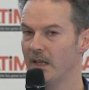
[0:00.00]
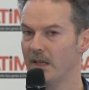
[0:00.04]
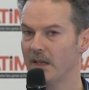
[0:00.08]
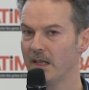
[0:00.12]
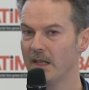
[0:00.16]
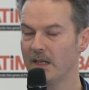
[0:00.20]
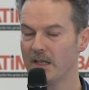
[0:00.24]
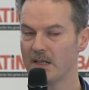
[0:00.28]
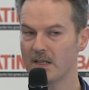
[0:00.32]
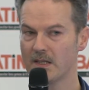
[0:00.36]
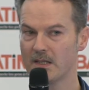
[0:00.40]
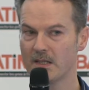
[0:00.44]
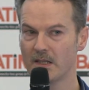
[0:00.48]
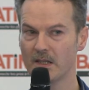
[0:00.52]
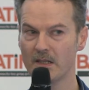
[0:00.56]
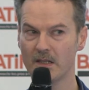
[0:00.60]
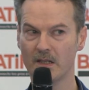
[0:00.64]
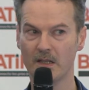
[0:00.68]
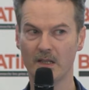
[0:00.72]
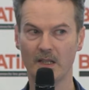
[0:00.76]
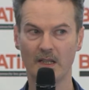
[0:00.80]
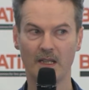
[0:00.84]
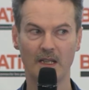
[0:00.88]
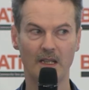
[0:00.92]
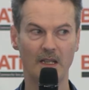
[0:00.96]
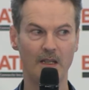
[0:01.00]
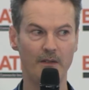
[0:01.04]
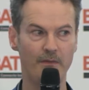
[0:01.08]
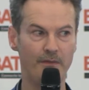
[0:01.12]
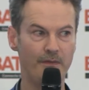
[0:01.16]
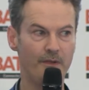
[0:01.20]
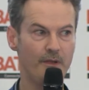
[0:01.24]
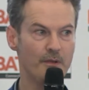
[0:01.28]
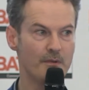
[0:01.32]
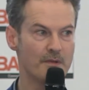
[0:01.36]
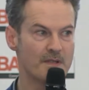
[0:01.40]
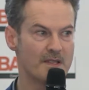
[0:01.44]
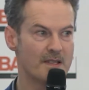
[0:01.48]
and that is that if
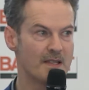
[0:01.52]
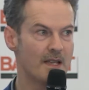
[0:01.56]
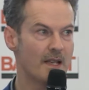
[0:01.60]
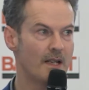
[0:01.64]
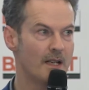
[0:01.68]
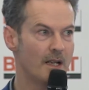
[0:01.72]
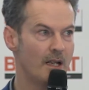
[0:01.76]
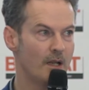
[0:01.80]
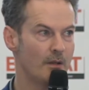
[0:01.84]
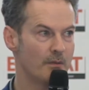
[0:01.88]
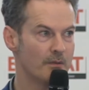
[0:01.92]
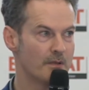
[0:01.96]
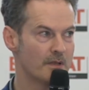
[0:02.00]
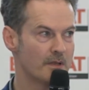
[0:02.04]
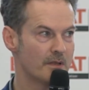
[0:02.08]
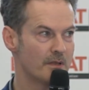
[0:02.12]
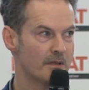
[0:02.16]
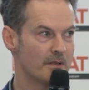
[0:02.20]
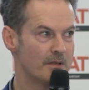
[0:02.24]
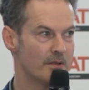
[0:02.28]
you set out